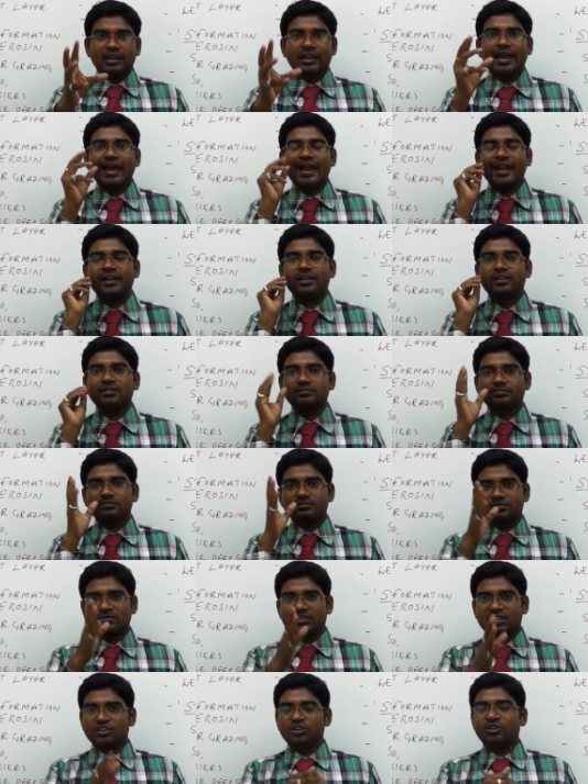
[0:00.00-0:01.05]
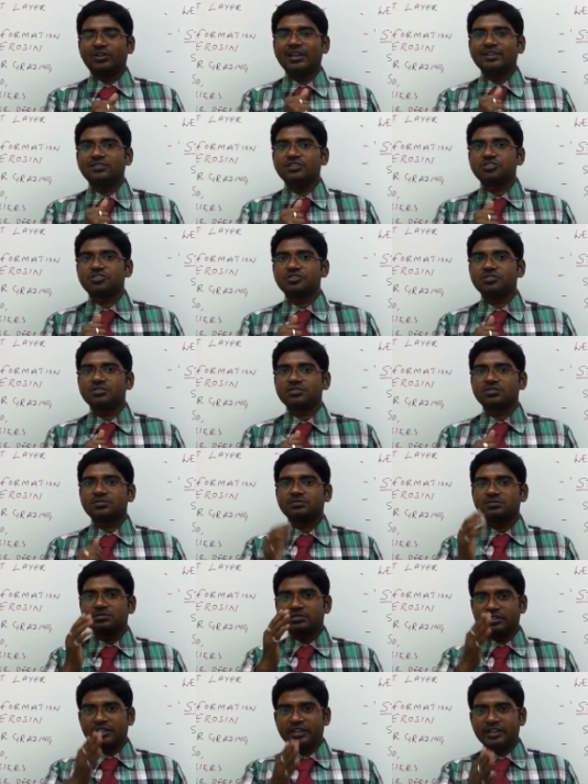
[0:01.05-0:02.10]
land utilizations
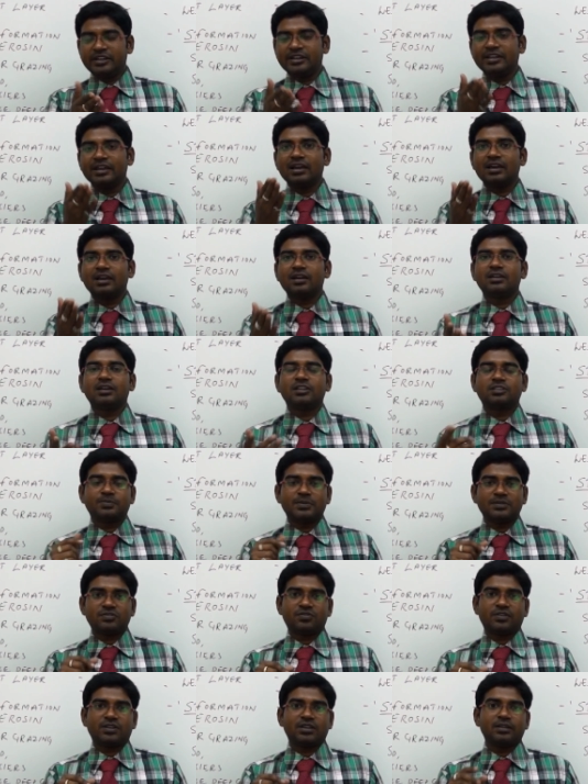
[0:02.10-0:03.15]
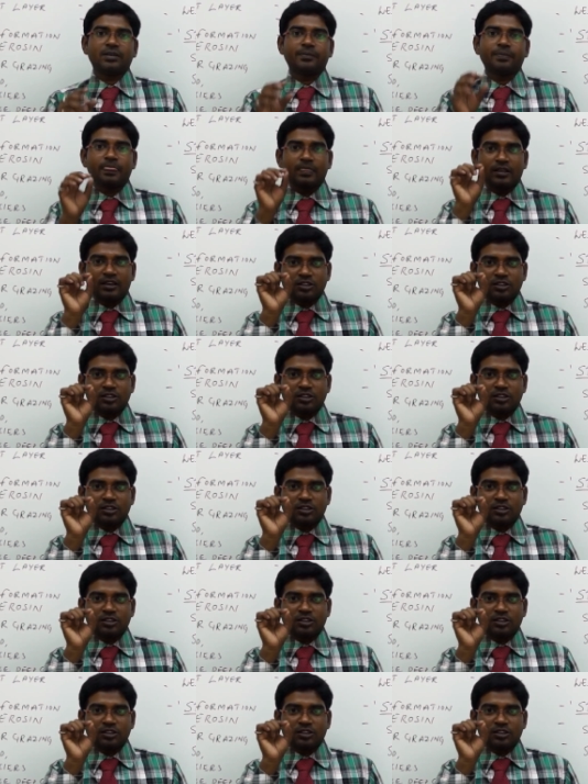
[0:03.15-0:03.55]
India specific,